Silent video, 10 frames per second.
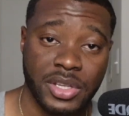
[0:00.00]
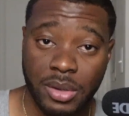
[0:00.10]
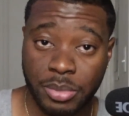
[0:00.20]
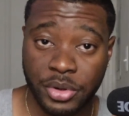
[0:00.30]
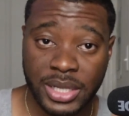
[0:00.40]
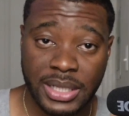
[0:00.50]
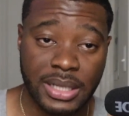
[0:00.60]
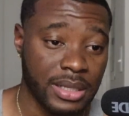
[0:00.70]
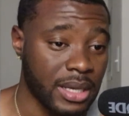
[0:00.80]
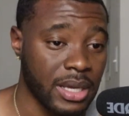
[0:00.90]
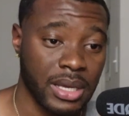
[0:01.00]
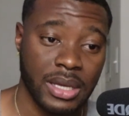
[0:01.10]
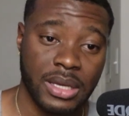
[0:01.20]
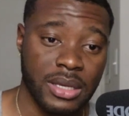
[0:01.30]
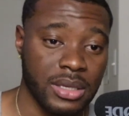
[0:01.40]
you're breathing,
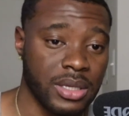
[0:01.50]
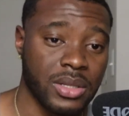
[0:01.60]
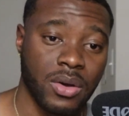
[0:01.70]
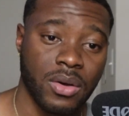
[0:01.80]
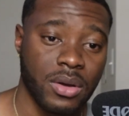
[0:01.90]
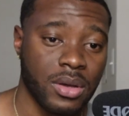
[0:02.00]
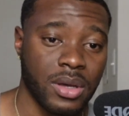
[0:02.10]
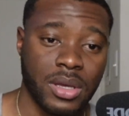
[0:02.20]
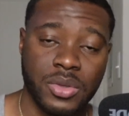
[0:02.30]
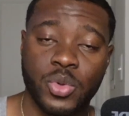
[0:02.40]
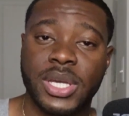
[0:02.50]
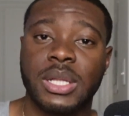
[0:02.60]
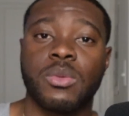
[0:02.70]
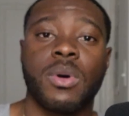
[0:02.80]
you know, you can